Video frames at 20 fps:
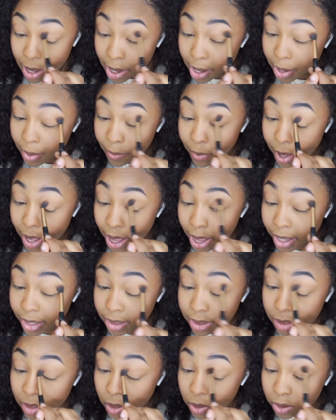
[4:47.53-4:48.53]
my eyes
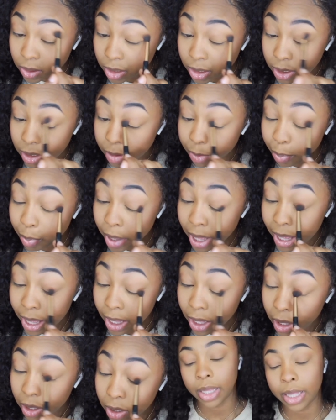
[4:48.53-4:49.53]
don't look
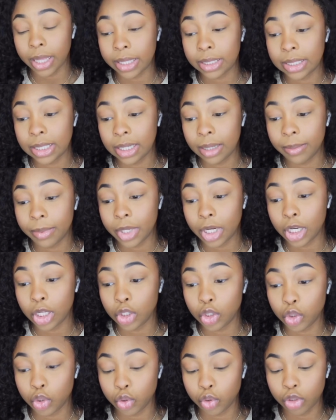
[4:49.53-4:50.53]
pale. The last thing I'm going to
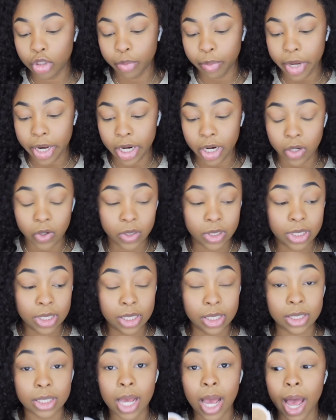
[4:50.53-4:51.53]
do to my nose
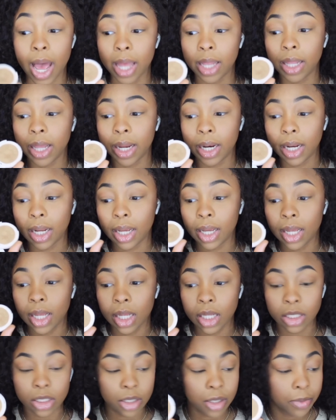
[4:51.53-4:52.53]
is highlight it.
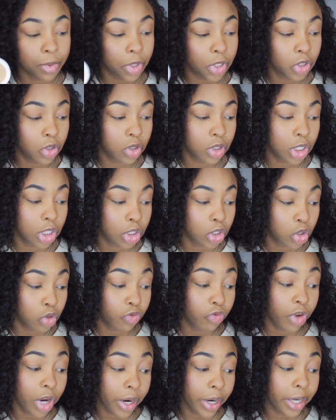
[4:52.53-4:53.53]
So I'm going to use this
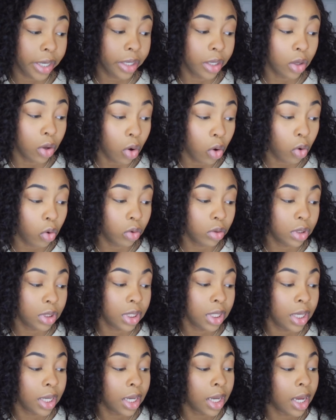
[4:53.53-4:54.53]
very gold
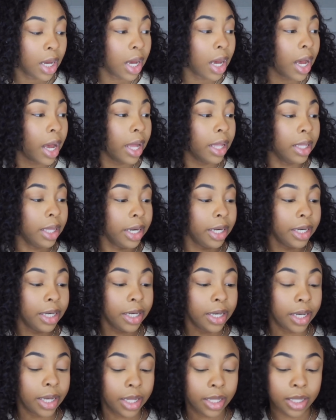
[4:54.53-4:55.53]

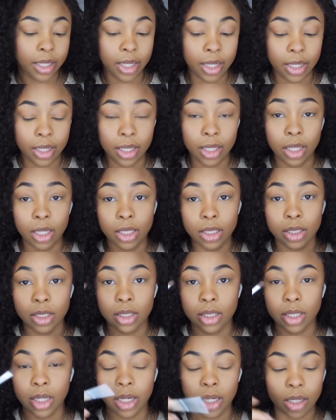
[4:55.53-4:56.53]
highlighter and then this
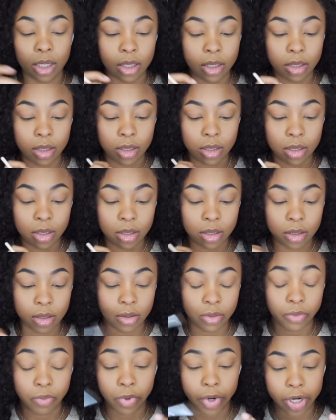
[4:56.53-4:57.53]
like
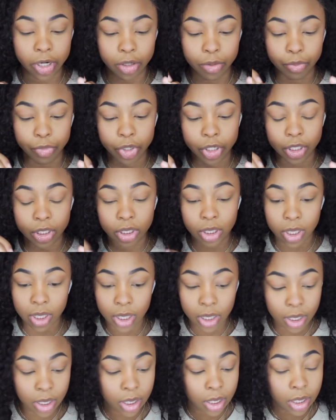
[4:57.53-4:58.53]
random brush
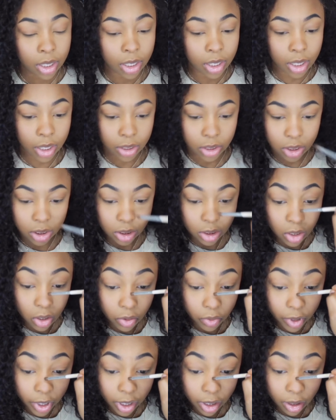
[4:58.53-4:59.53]
and just go
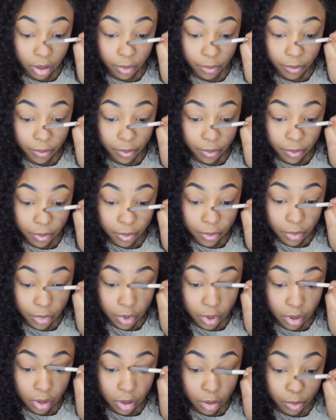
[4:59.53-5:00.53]
right up
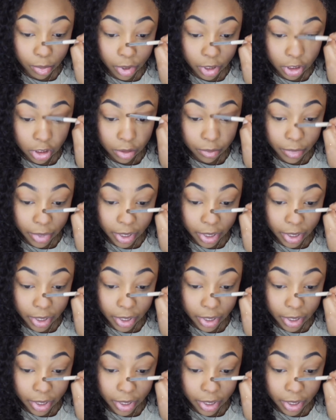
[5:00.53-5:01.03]
the bridge of my